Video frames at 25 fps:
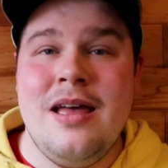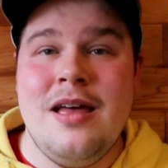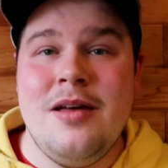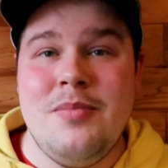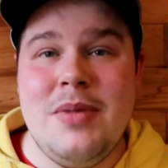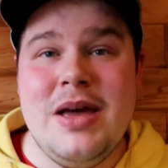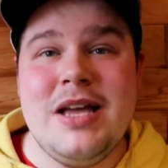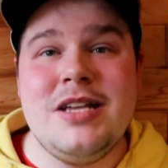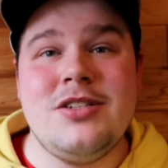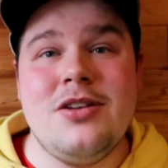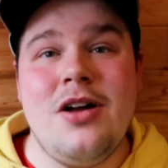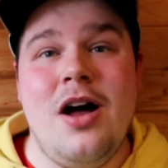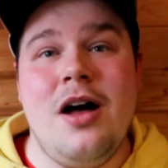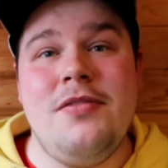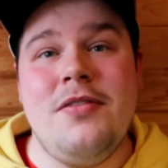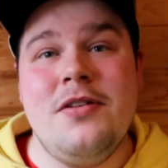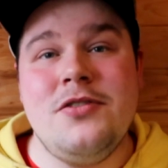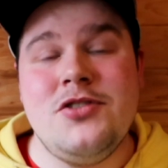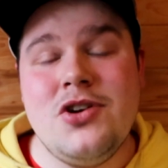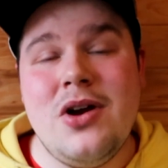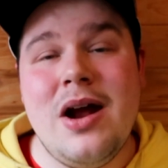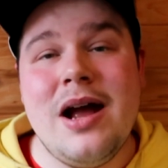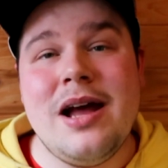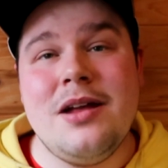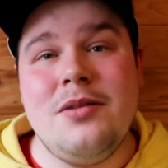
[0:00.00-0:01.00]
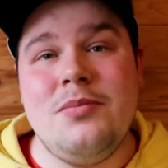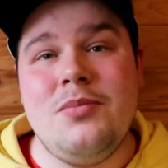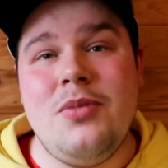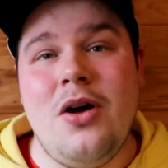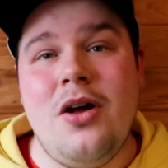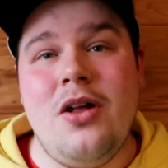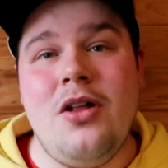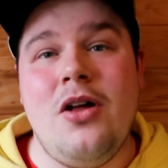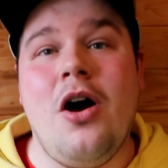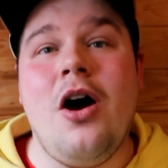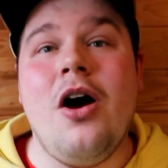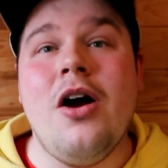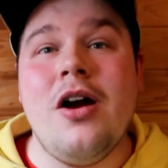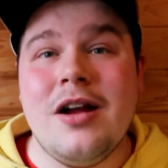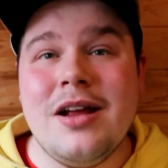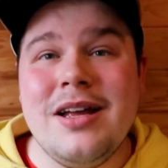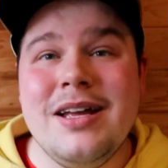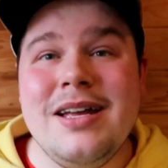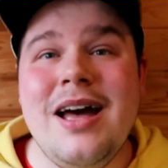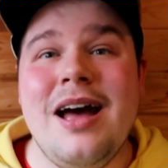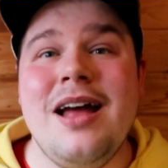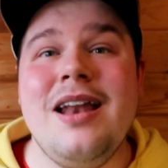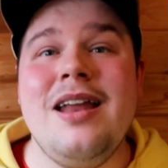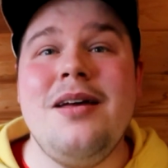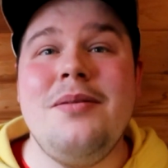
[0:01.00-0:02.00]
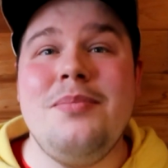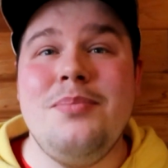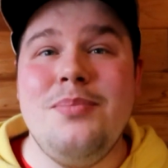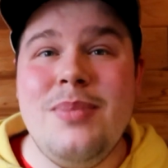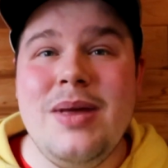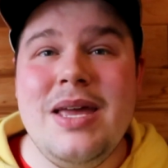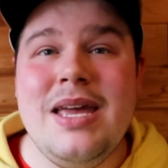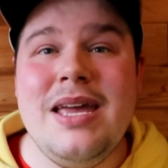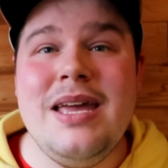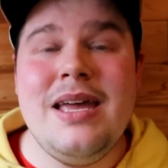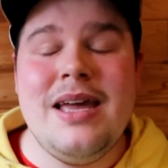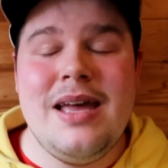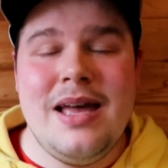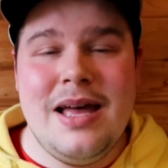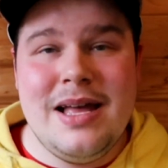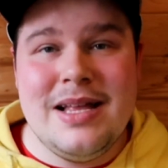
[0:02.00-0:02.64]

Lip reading: based off of Dragon Ball are gonna be